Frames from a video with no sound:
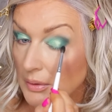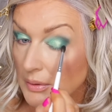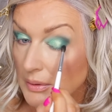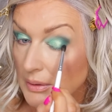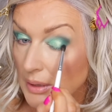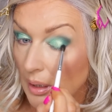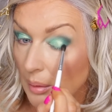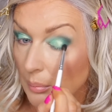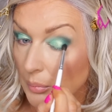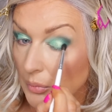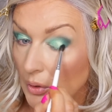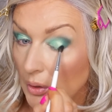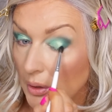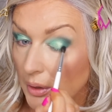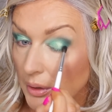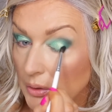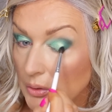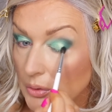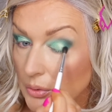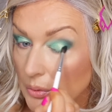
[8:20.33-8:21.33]
So I'm
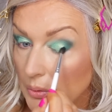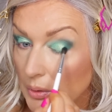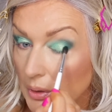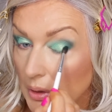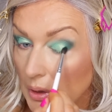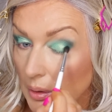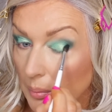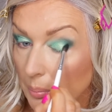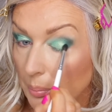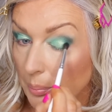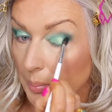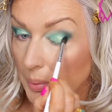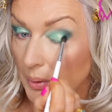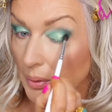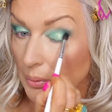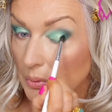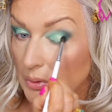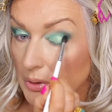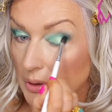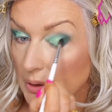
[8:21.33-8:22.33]
going to keep
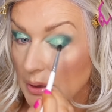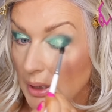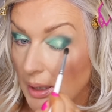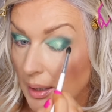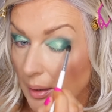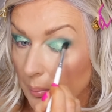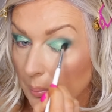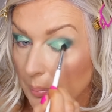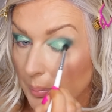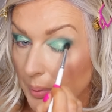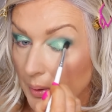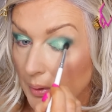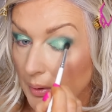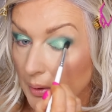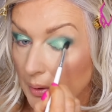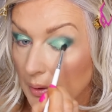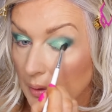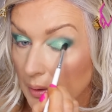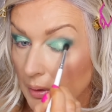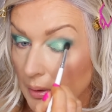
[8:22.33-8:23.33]
building up
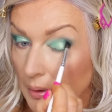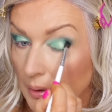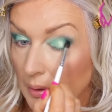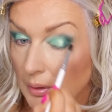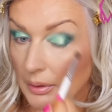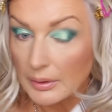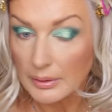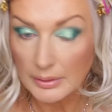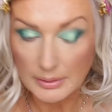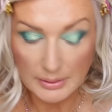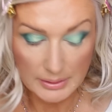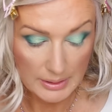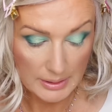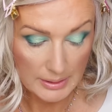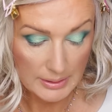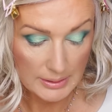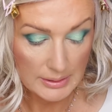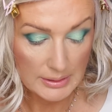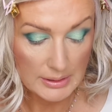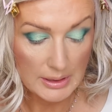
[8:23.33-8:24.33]

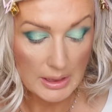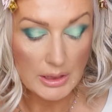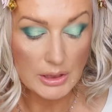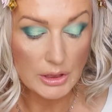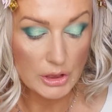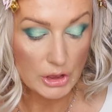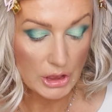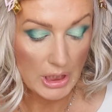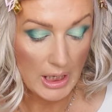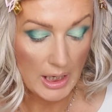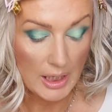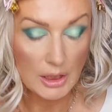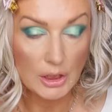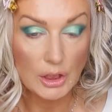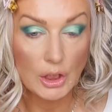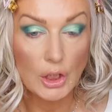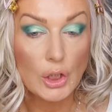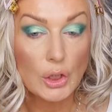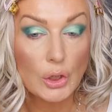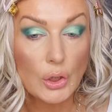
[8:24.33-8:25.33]
this
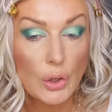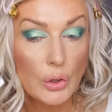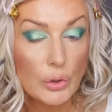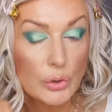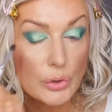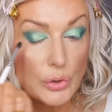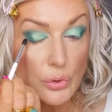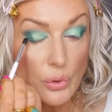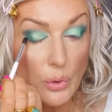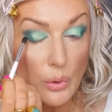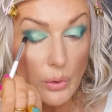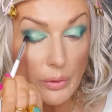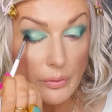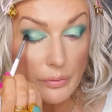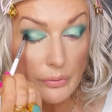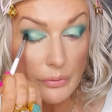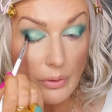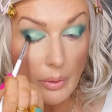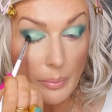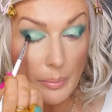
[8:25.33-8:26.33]
dark Courdroy
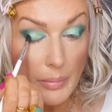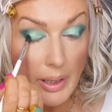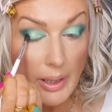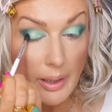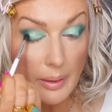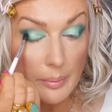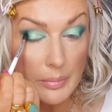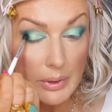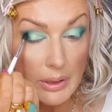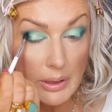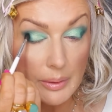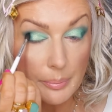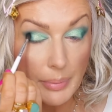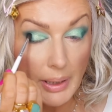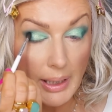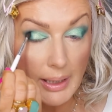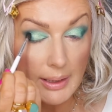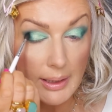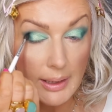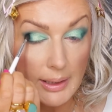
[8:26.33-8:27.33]
from Emily
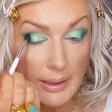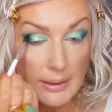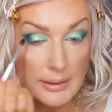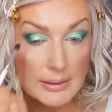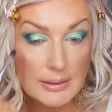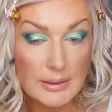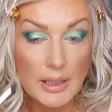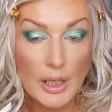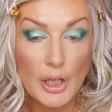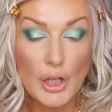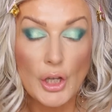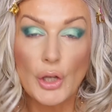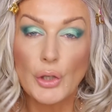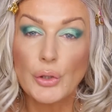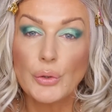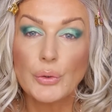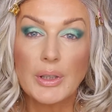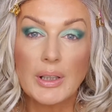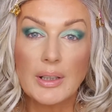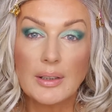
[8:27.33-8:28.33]
palette.
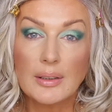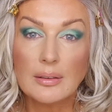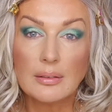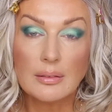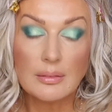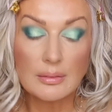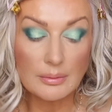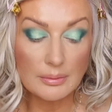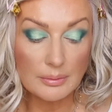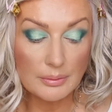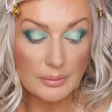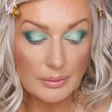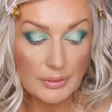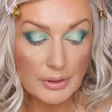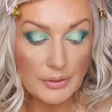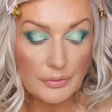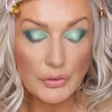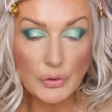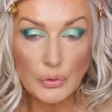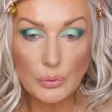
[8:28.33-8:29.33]
You can,
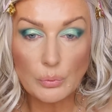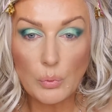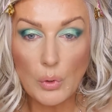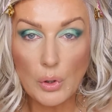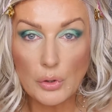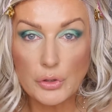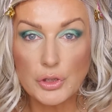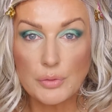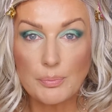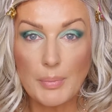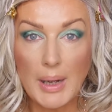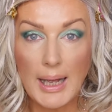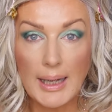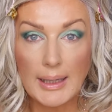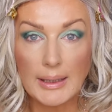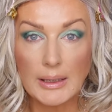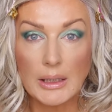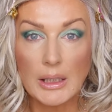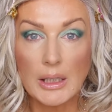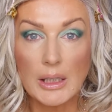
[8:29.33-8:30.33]
if you watch
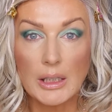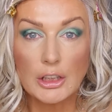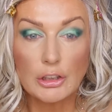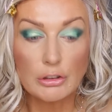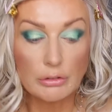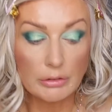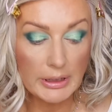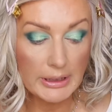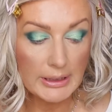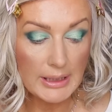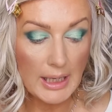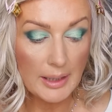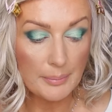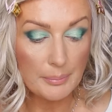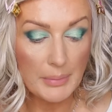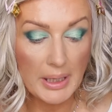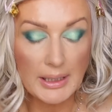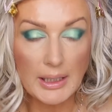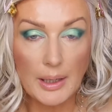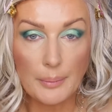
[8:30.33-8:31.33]
my green eye
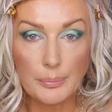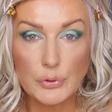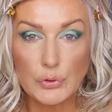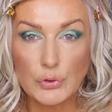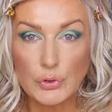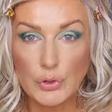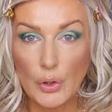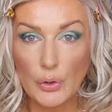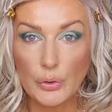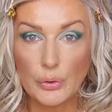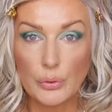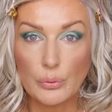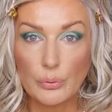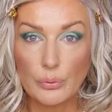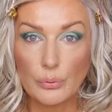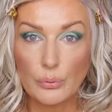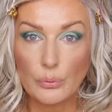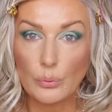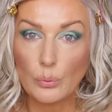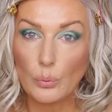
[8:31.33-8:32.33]
makeup
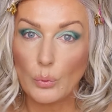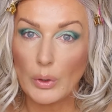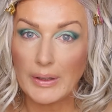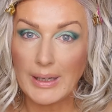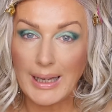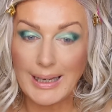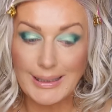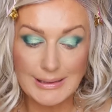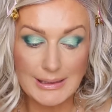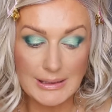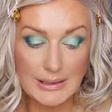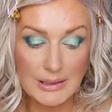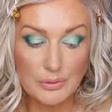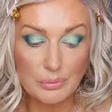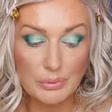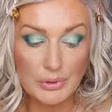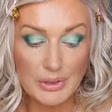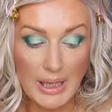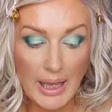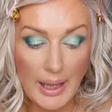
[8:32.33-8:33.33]
tutorial when I did
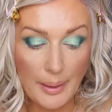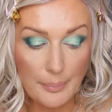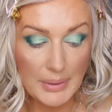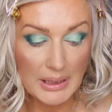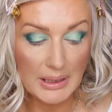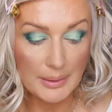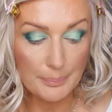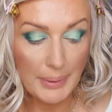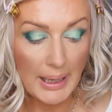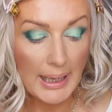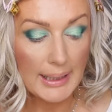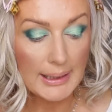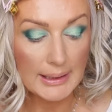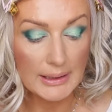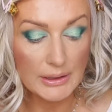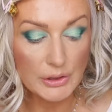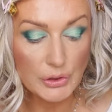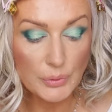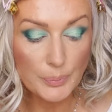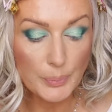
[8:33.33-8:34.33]
it with Emily
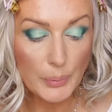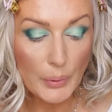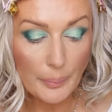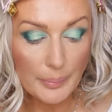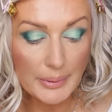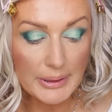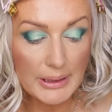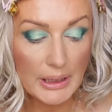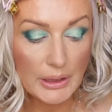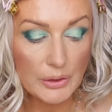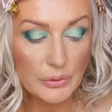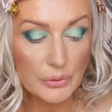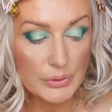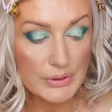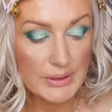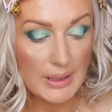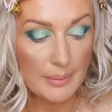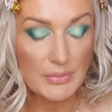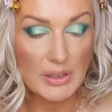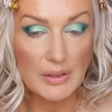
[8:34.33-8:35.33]
palette, you probably can do
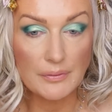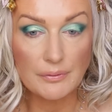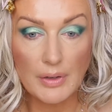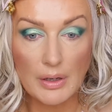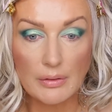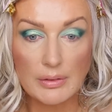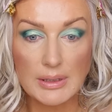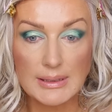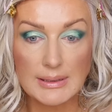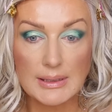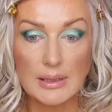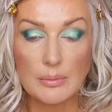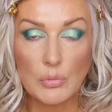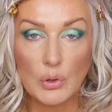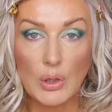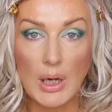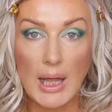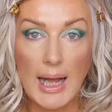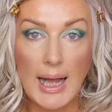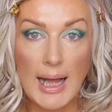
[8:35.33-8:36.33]
something very
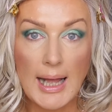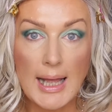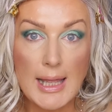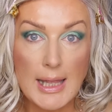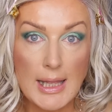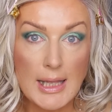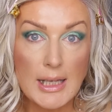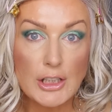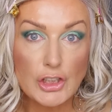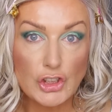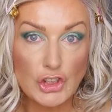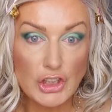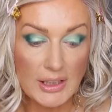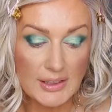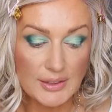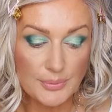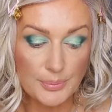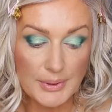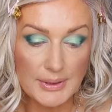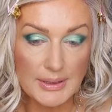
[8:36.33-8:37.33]
similar
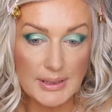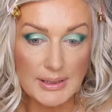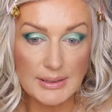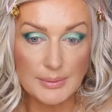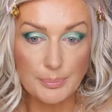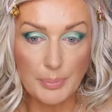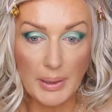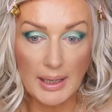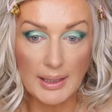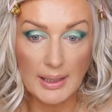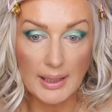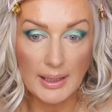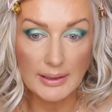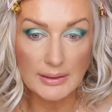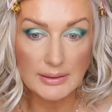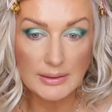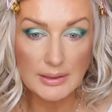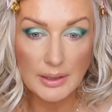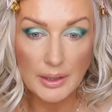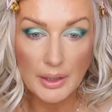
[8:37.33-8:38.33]
just with this
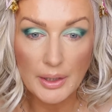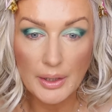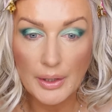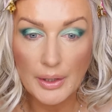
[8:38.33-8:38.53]
palette.